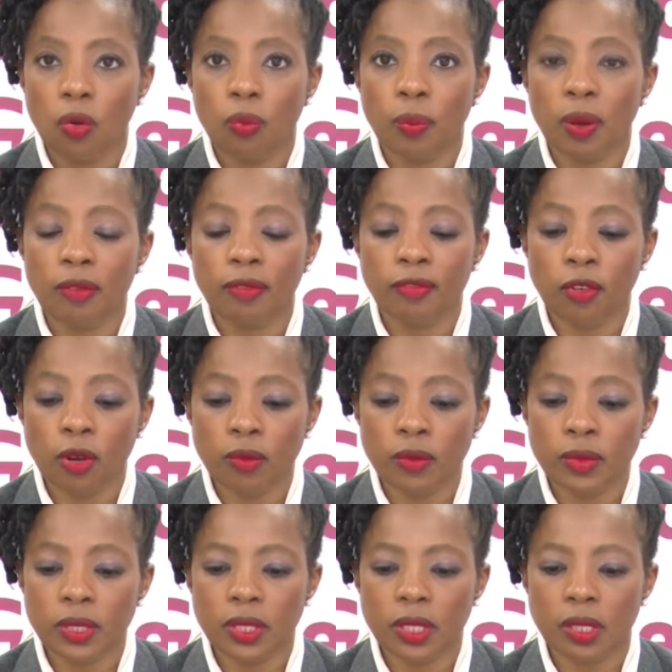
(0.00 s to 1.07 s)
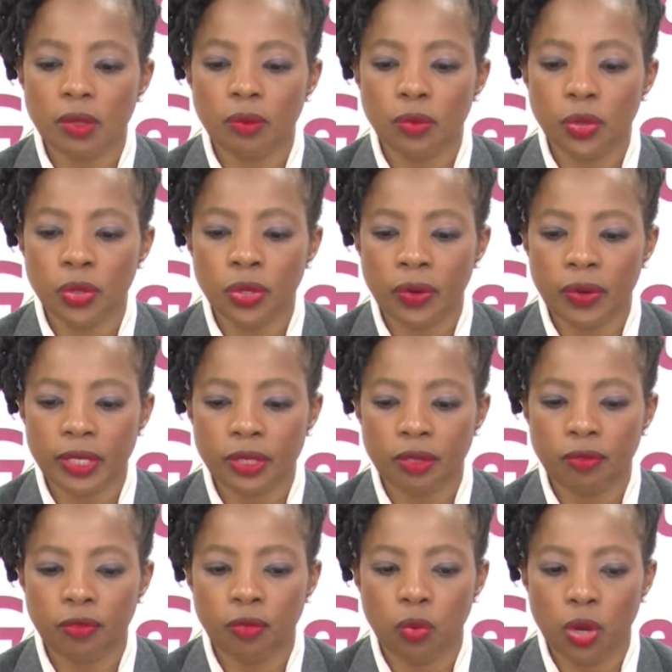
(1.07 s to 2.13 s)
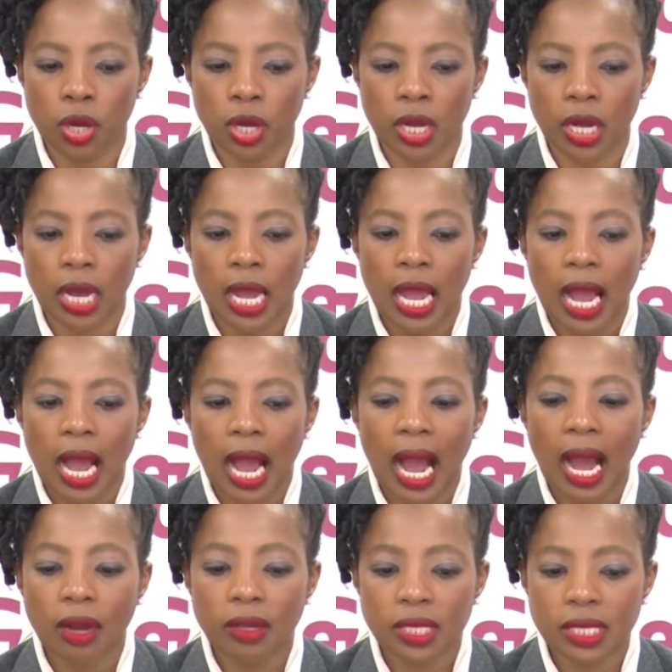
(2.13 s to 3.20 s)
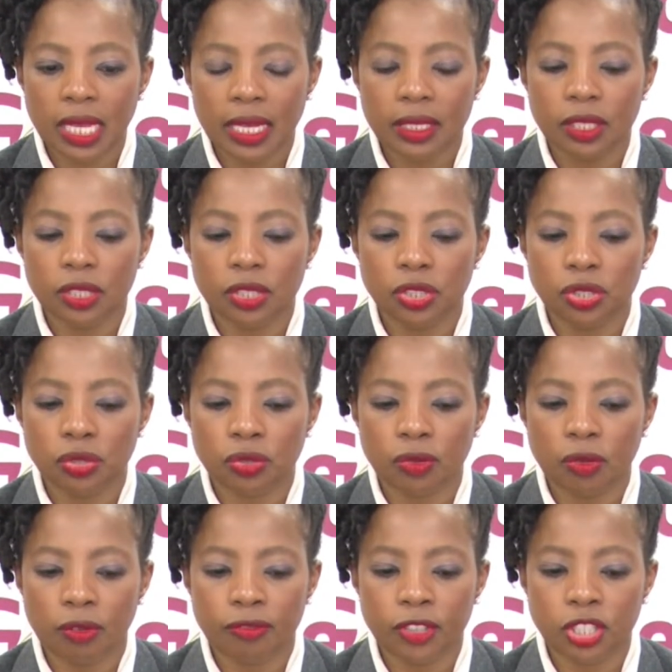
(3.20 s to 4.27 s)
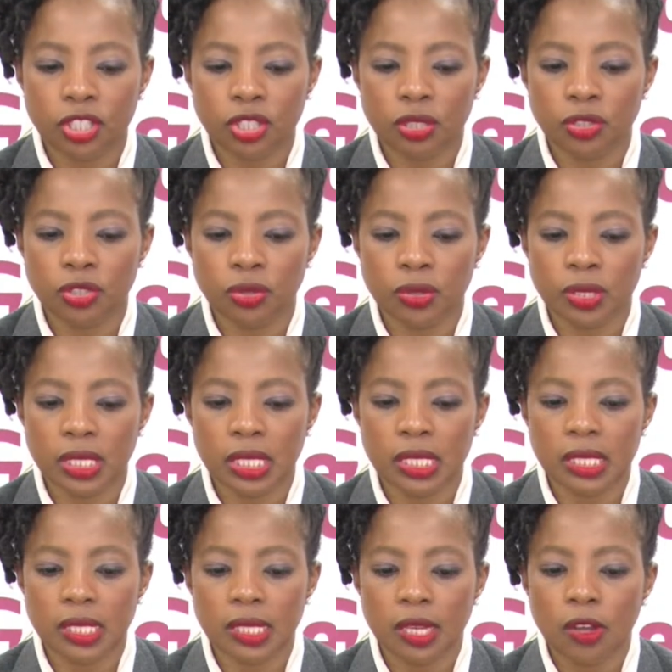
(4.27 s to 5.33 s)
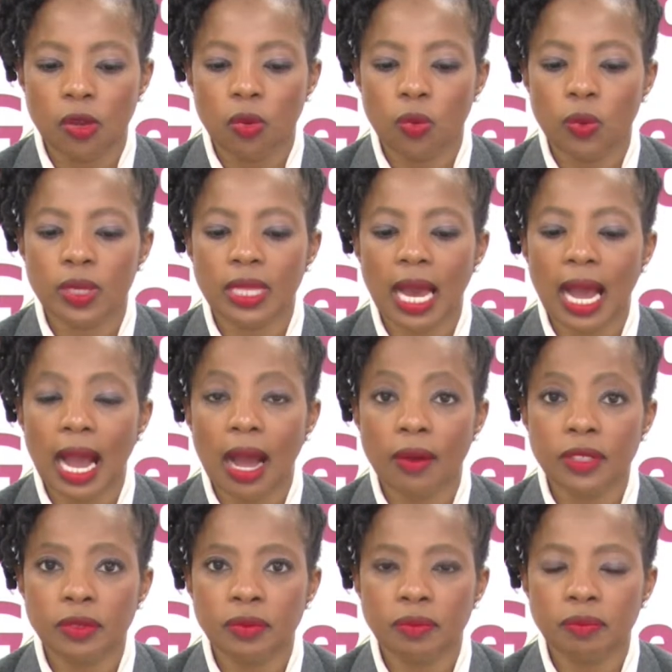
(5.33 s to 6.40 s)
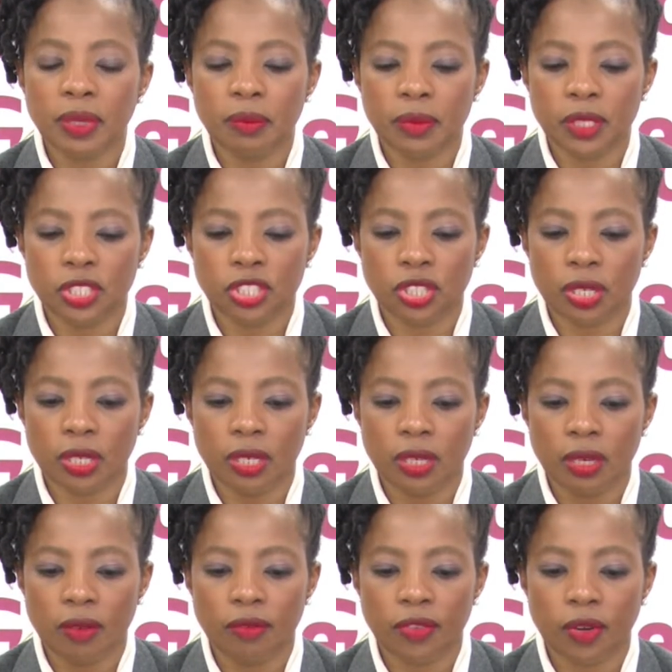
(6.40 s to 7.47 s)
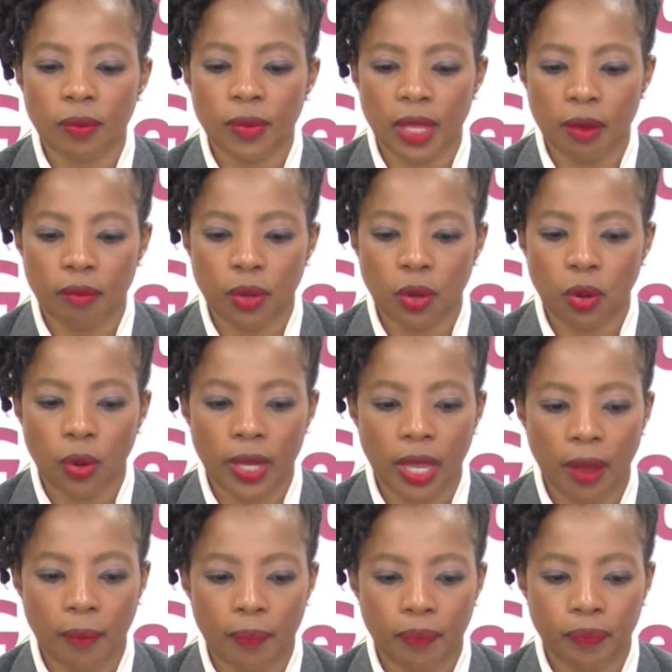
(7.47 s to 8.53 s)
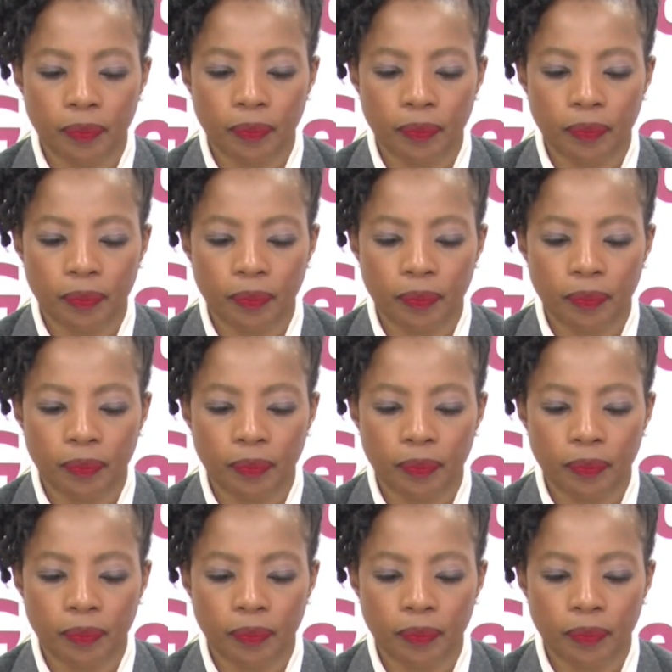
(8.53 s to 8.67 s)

who performed remunerative work outside his official duties without permission from the employer.